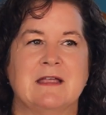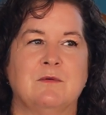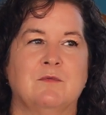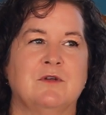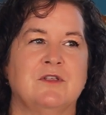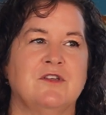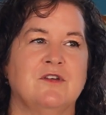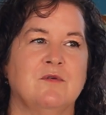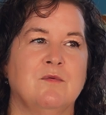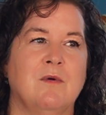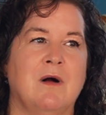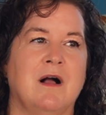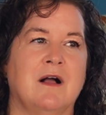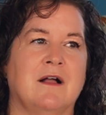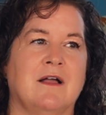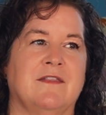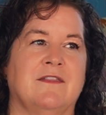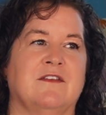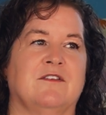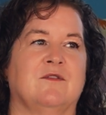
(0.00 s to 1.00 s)
When you
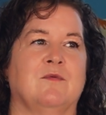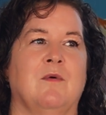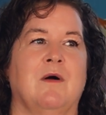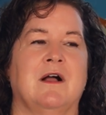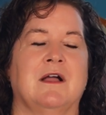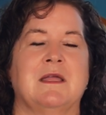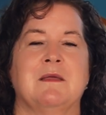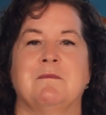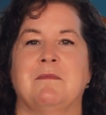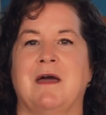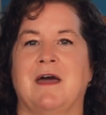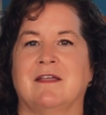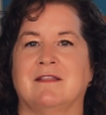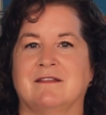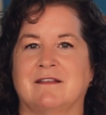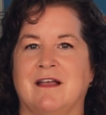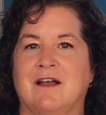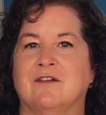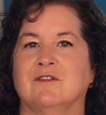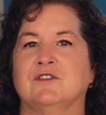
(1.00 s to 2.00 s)
walk on this walking
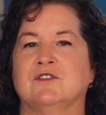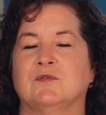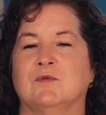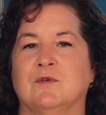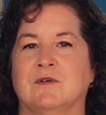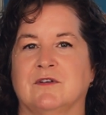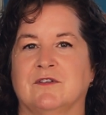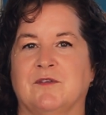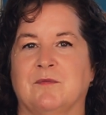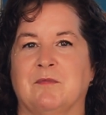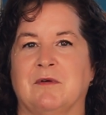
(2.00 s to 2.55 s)
path down towards